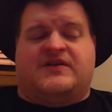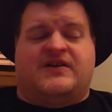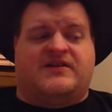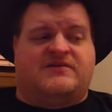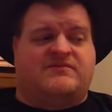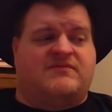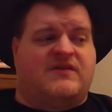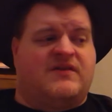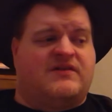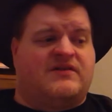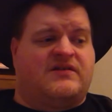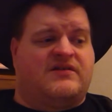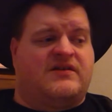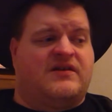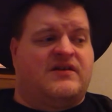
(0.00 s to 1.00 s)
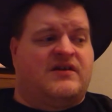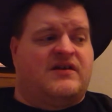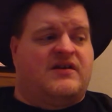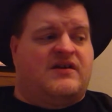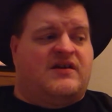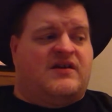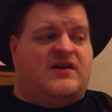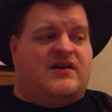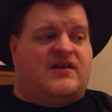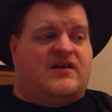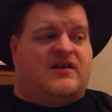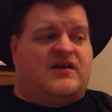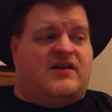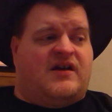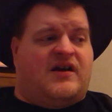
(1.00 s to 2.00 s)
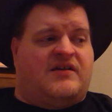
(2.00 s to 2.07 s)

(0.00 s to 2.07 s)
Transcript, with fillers: I. Uh, uh,